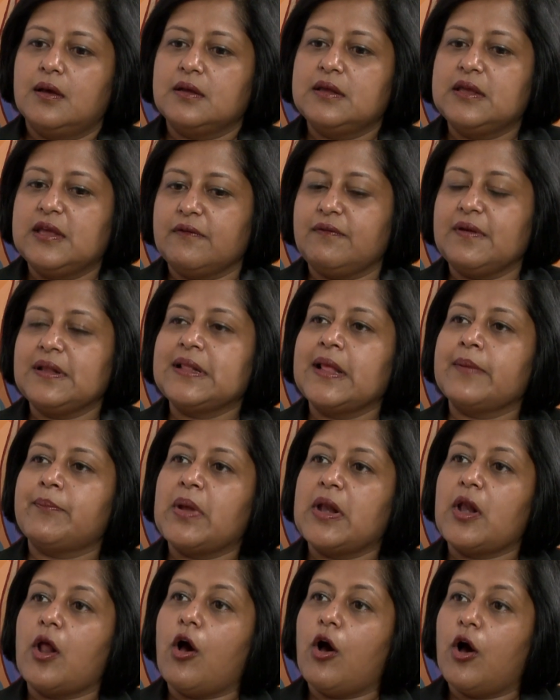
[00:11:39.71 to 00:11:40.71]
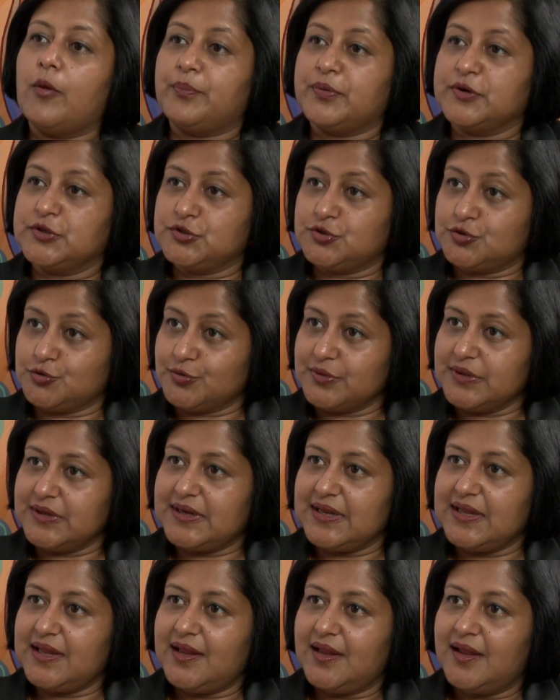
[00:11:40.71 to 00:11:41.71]
giving them an
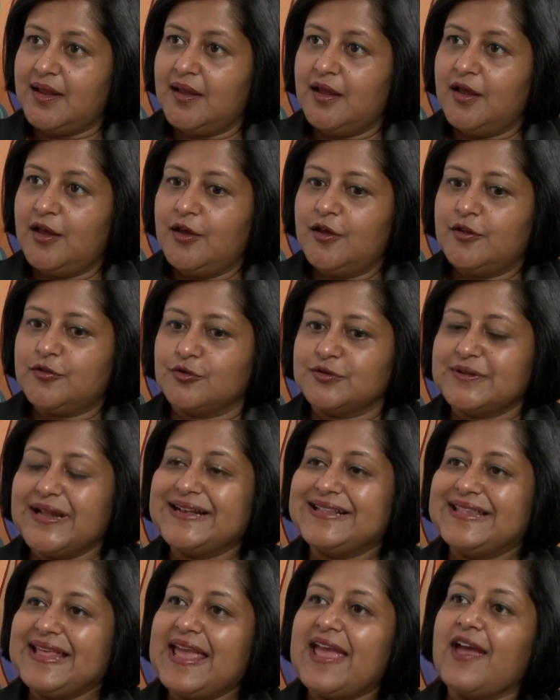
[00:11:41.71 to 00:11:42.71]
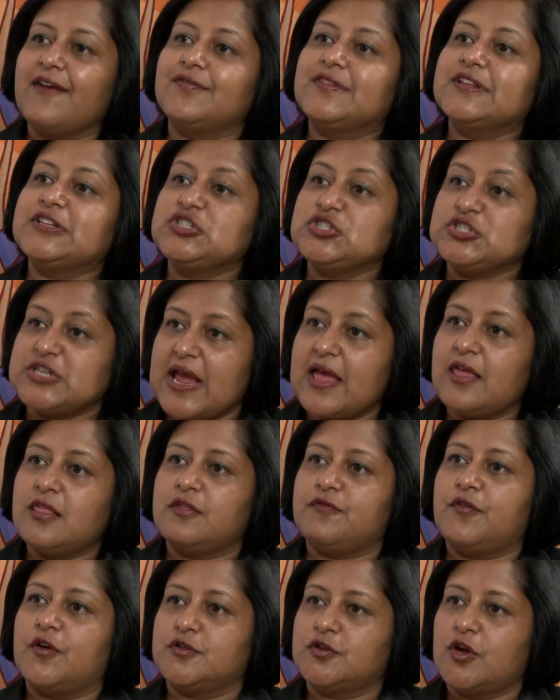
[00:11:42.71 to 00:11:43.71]
opportunity so that they have the chance for the